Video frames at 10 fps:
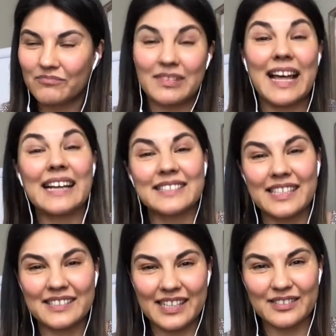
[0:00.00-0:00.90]
last
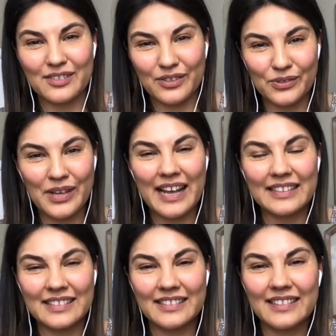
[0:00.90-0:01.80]
ancestor who
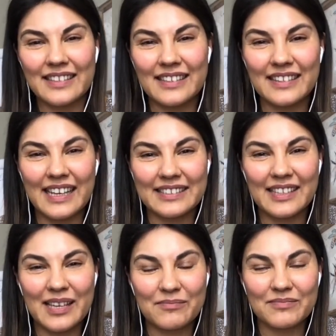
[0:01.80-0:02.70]
had that
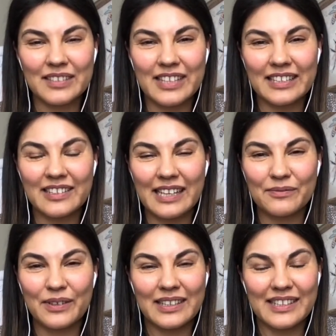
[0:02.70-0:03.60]
name,
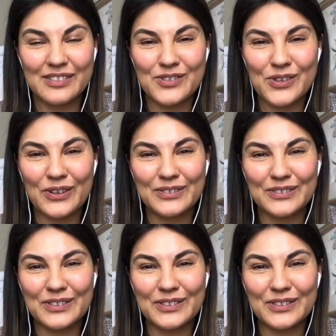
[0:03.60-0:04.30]
great-grandfather, and so on.